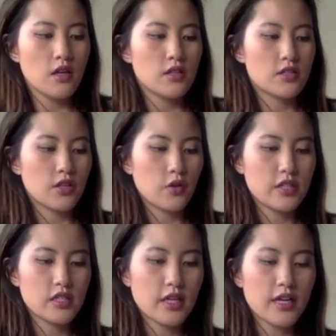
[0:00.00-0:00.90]
So
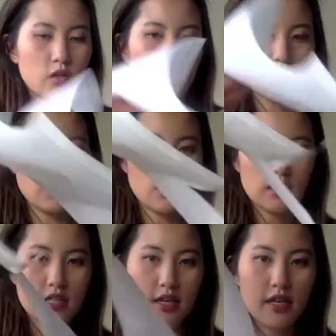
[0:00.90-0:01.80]
this is kind of what it
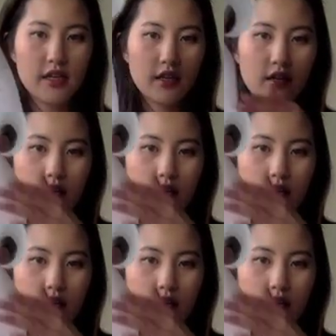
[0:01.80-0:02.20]
looks like.